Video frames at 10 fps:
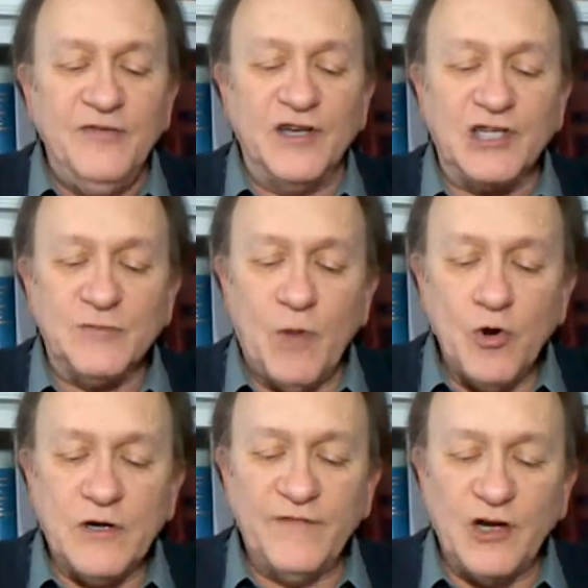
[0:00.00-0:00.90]
The
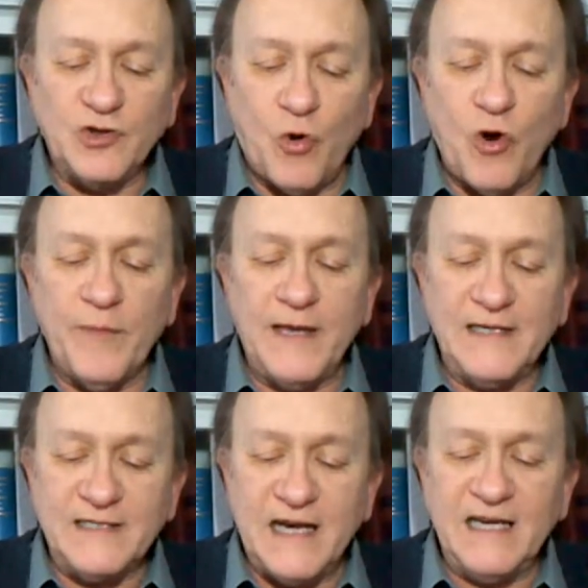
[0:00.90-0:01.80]
smoke of their torment
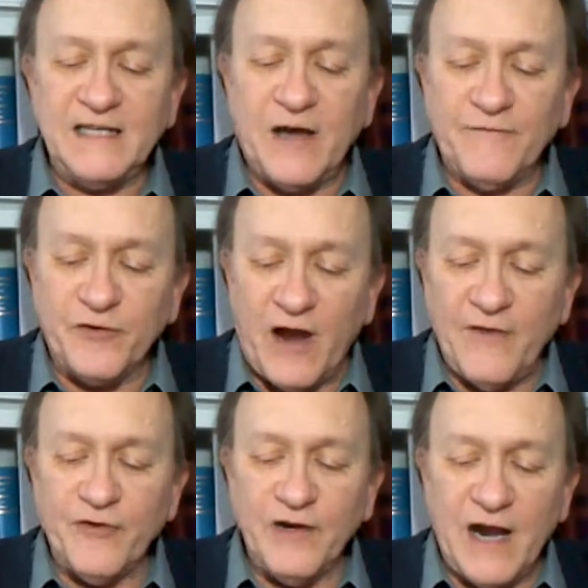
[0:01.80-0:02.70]
ascendeth up
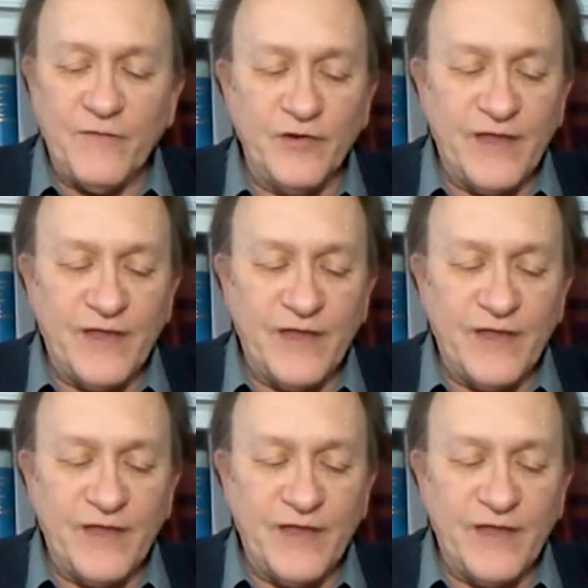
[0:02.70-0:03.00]
forever and ever,